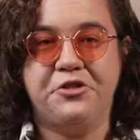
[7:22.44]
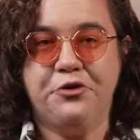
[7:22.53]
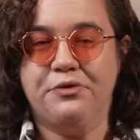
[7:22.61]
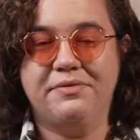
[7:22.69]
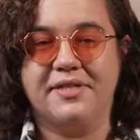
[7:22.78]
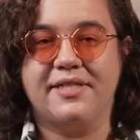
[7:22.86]

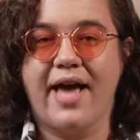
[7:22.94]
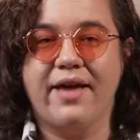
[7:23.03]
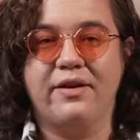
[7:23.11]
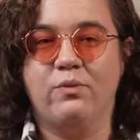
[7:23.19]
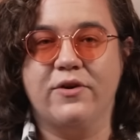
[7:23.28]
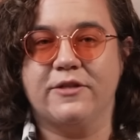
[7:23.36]
dude
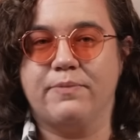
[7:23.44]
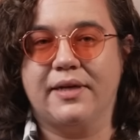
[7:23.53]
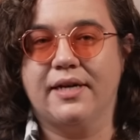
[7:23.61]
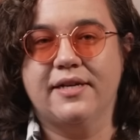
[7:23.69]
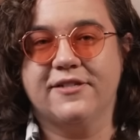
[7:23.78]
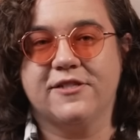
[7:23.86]
decided was
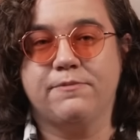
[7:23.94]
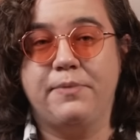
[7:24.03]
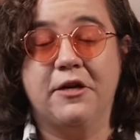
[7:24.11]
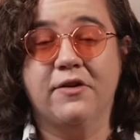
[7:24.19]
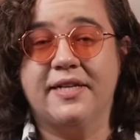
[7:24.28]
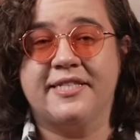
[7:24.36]
because
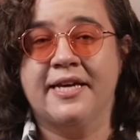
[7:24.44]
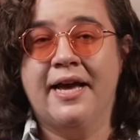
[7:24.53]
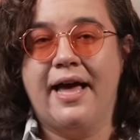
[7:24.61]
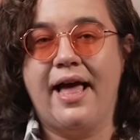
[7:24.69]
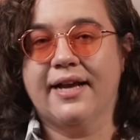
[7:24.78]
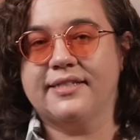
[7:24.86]
spirits
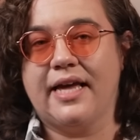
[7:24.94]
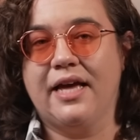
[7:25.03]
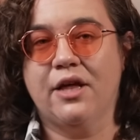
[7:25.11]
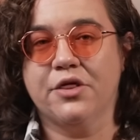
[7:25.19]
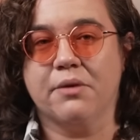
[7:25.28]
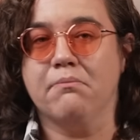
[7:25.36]

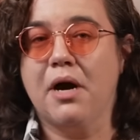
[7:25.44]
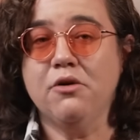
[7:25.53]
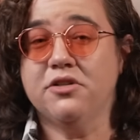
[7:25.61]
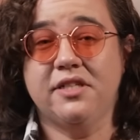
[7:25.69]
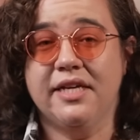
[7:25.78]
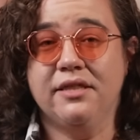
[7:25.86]
exhale the
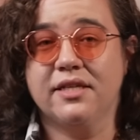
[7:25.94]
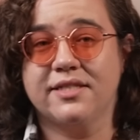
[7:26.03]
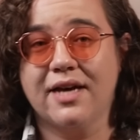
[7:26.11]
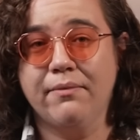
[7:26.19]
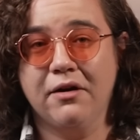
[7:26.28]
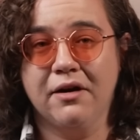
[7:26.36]
most in the
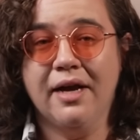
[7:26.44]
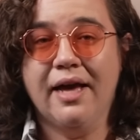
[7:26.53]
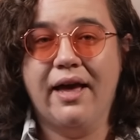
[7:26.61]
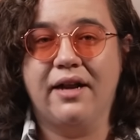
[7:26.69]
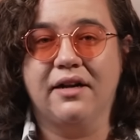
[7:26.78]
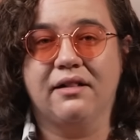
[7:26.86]
summer,
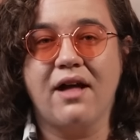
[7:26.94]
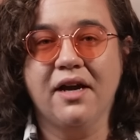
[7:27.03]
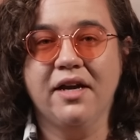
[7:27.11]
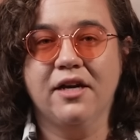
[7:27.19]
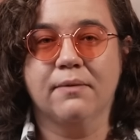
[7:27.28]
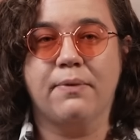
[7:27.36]
and
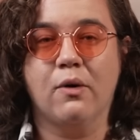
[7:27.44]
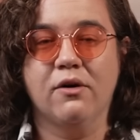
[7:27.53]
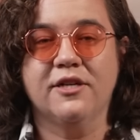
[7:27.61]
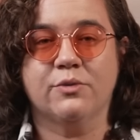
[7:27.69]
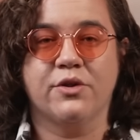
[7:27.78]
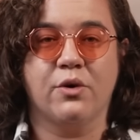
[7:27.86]
clogging your
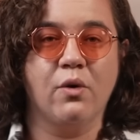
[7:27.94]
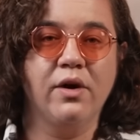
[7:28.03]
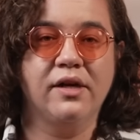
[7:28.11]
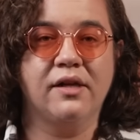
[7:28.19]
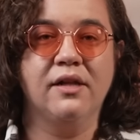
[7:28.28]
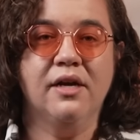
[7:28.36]
pores with
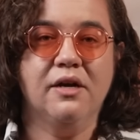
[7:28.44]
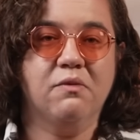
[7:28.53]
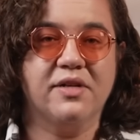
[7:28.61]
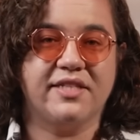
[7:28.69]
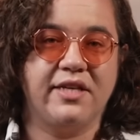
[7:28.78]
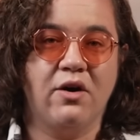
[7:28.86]
oil
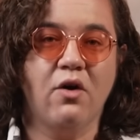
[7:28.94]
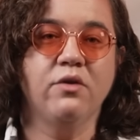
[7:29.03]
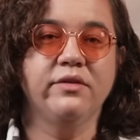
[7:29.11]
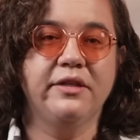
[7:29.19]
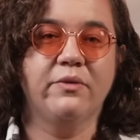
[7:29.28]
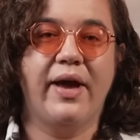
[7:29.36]
was the
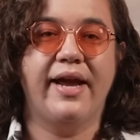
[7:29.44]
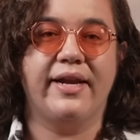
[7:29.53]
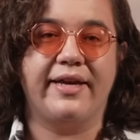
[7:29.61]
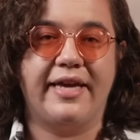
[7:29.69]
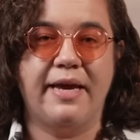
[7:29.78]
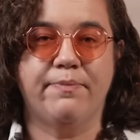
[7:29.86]
only way
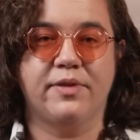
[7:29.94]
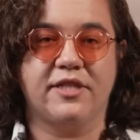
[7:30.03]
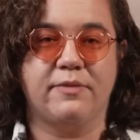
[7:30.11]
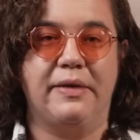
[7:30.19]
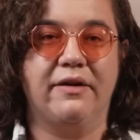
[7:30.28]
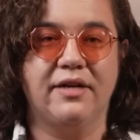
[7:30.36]
to keep the
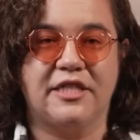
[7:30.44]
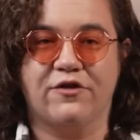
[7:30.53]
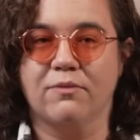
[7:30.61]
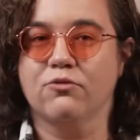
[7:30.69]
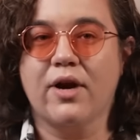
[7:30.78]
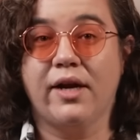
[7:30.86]
spirits
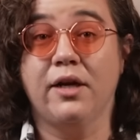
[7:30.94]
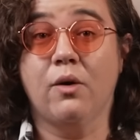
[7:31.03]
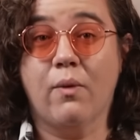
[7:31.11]
from running